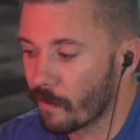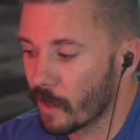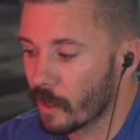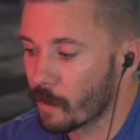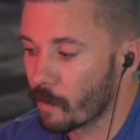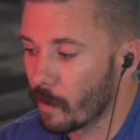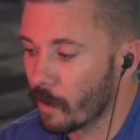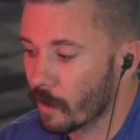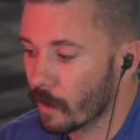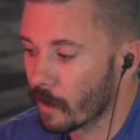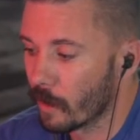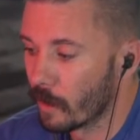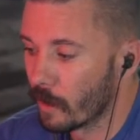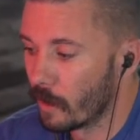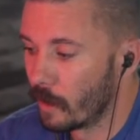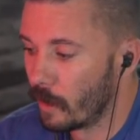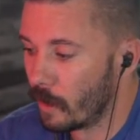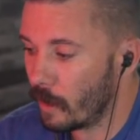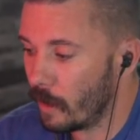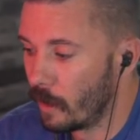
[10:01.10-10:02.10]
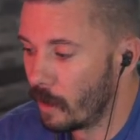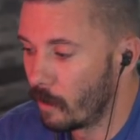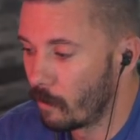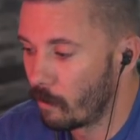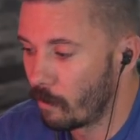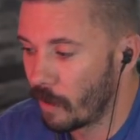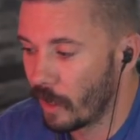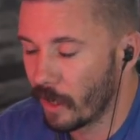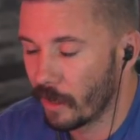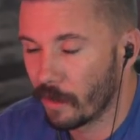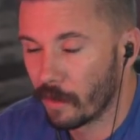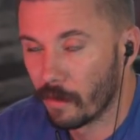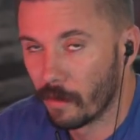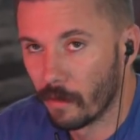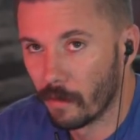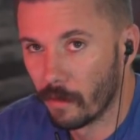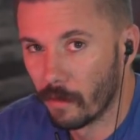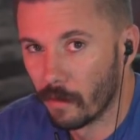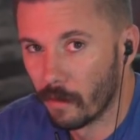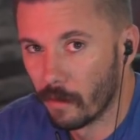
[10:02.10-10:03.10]
as Facebook, but
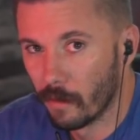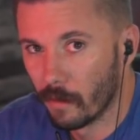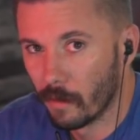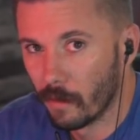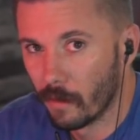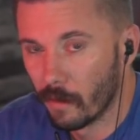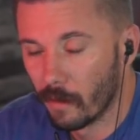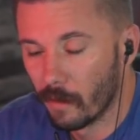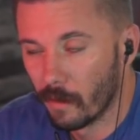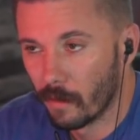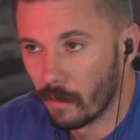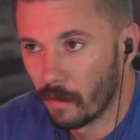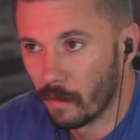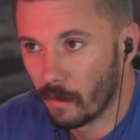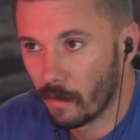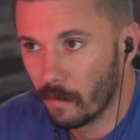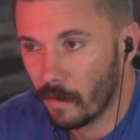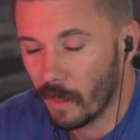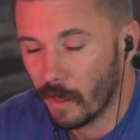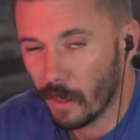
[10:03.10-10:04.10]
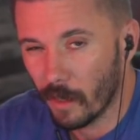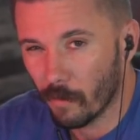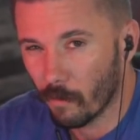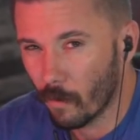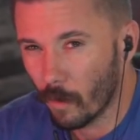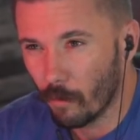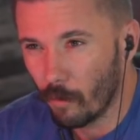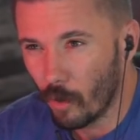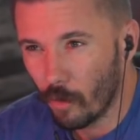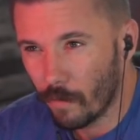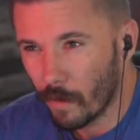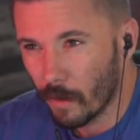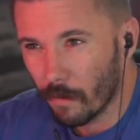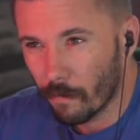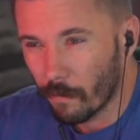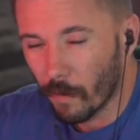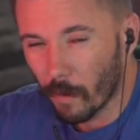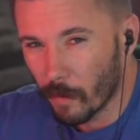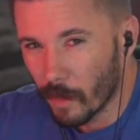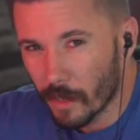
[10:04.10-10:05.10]
they didn't remove
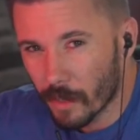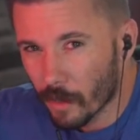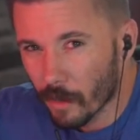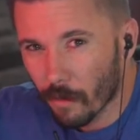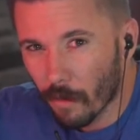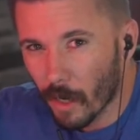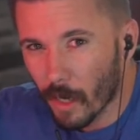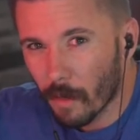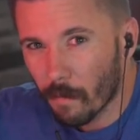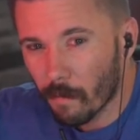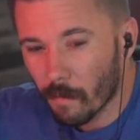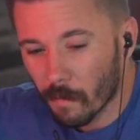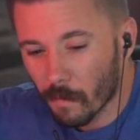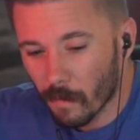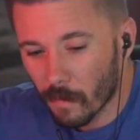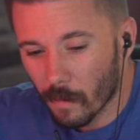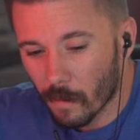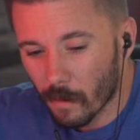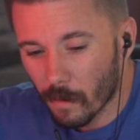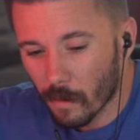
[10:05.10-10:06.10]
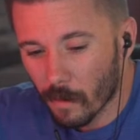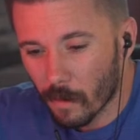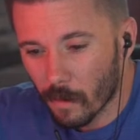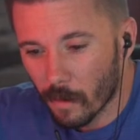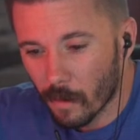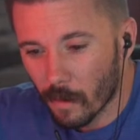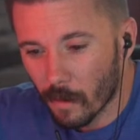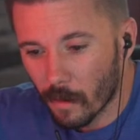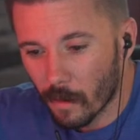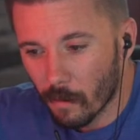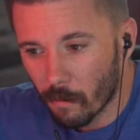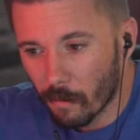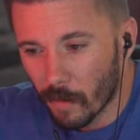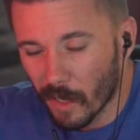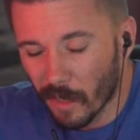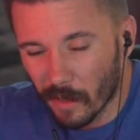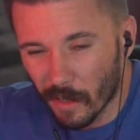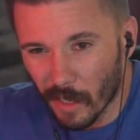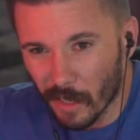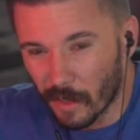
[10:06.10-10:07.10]
it from Instagram,
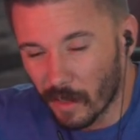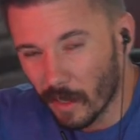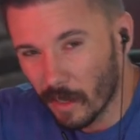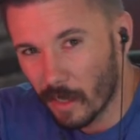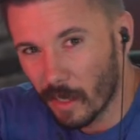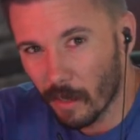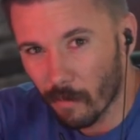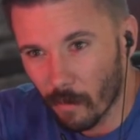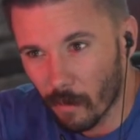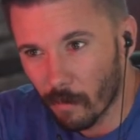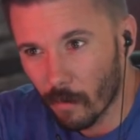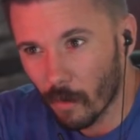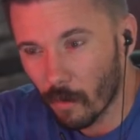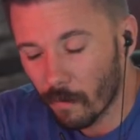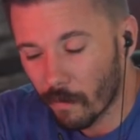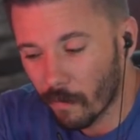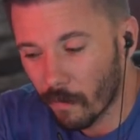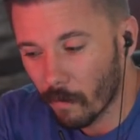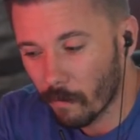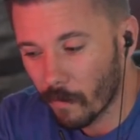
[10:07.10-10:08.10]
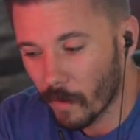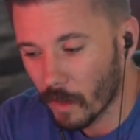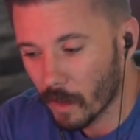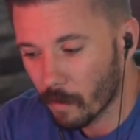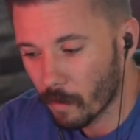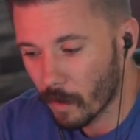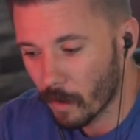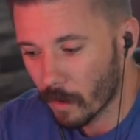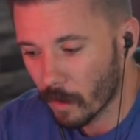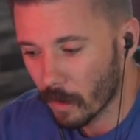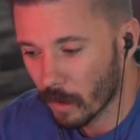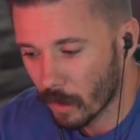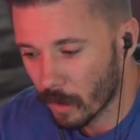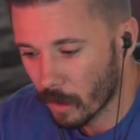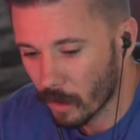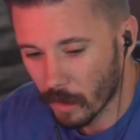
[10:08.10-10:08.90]
but it did get removed from Facebook.